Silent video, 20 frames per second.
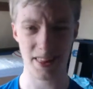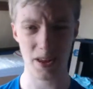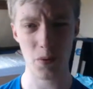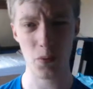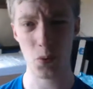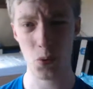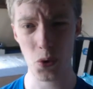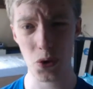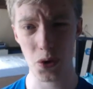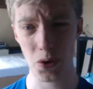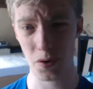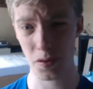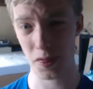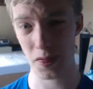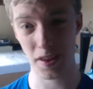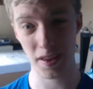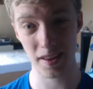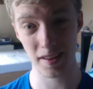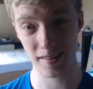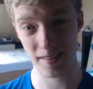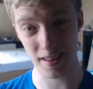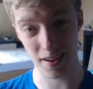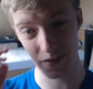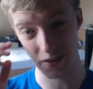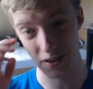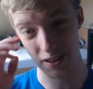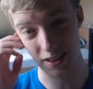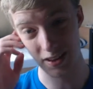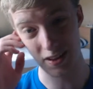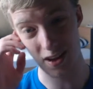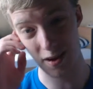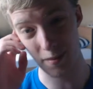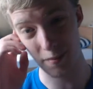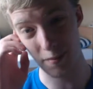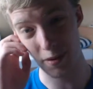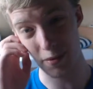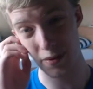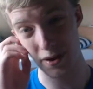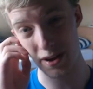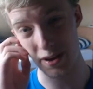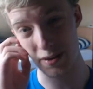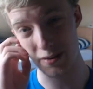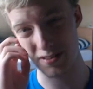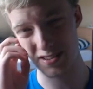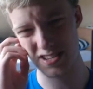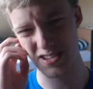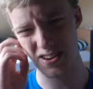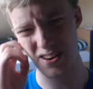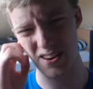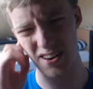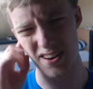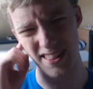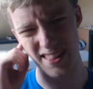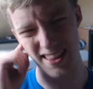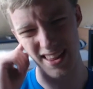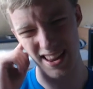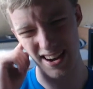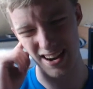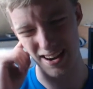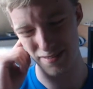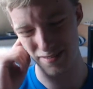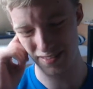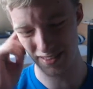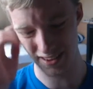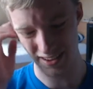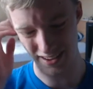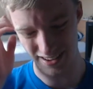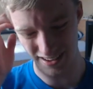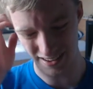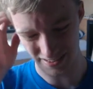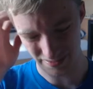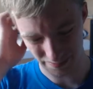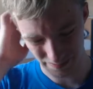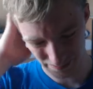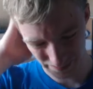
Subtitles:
there were things that really got in my way. It was start at the end of the